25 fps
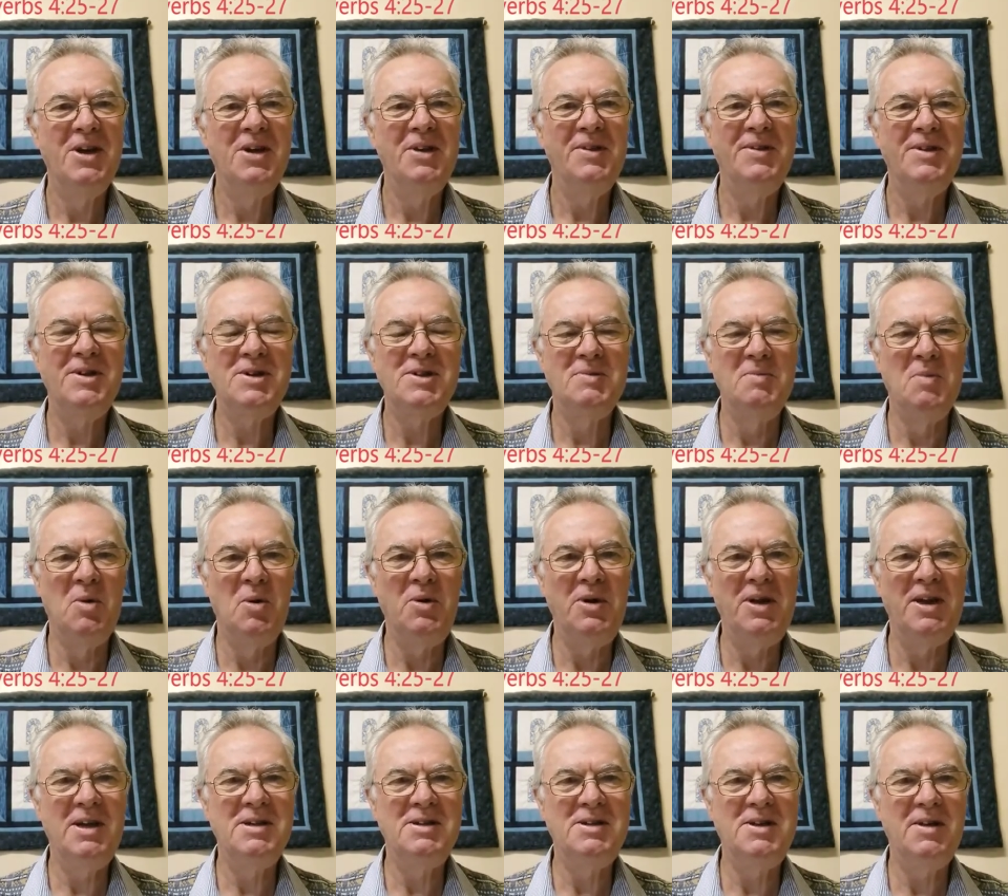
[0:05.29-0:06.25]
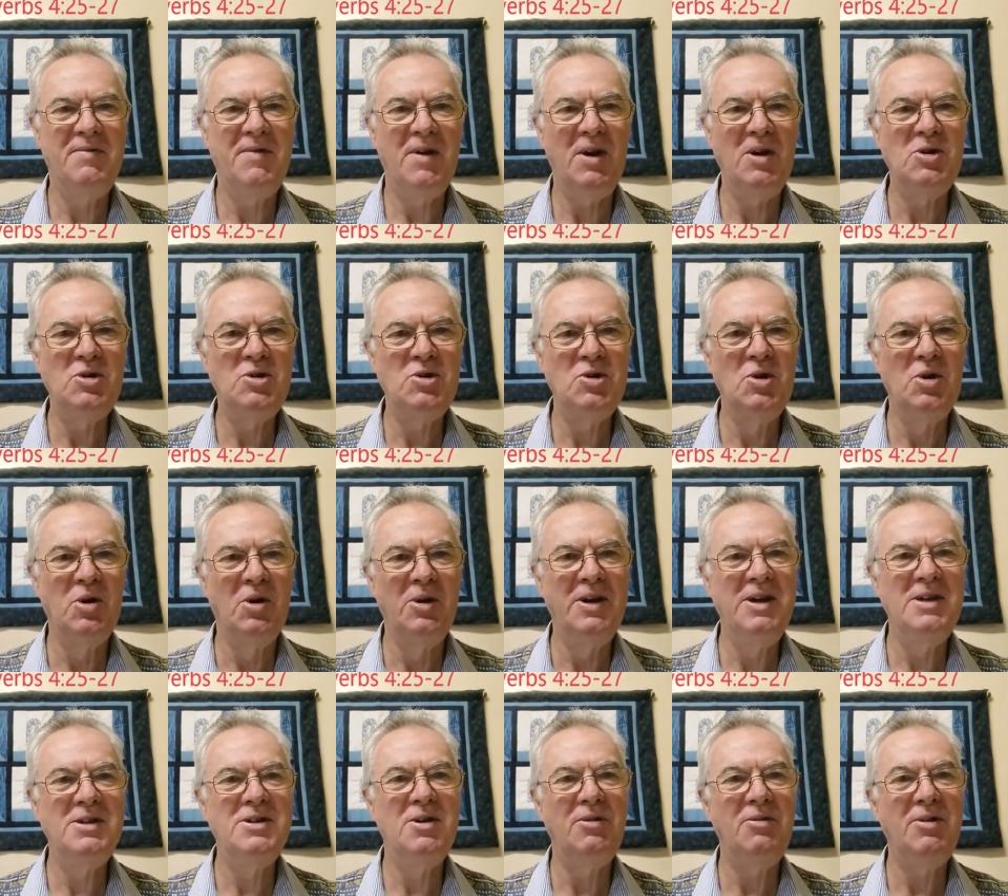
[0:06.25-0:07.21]
This morning's devotional
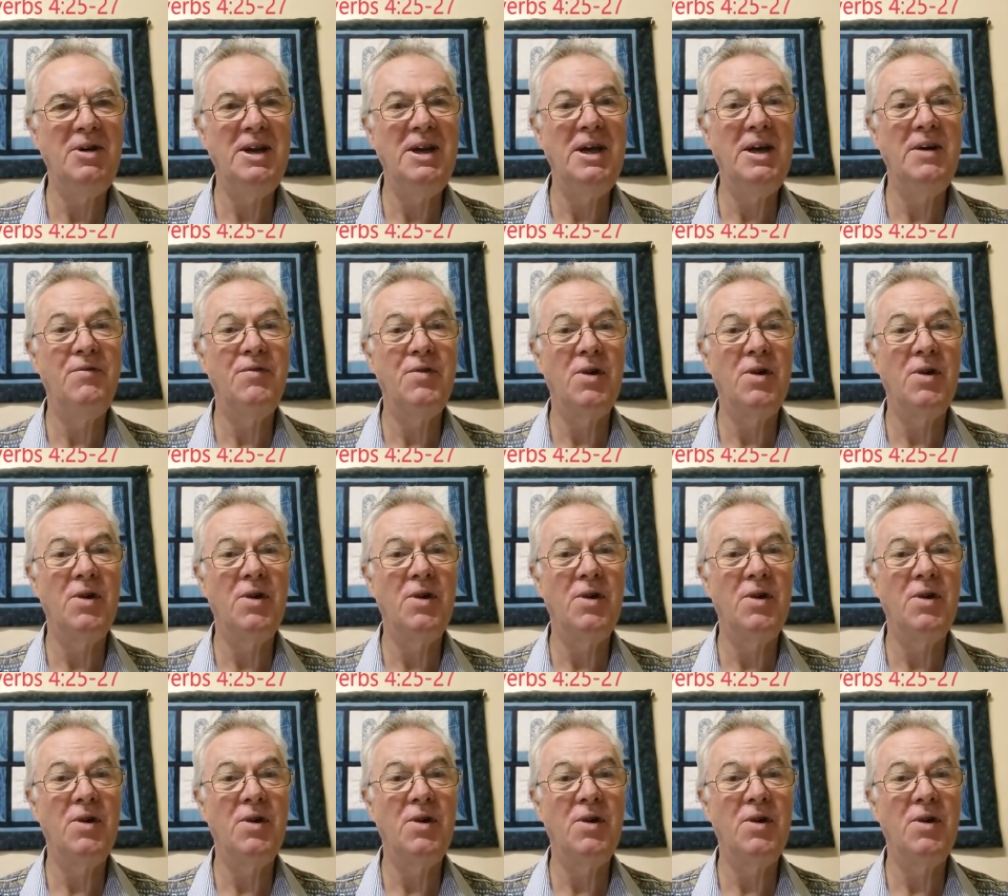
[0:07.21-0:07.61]
is a reading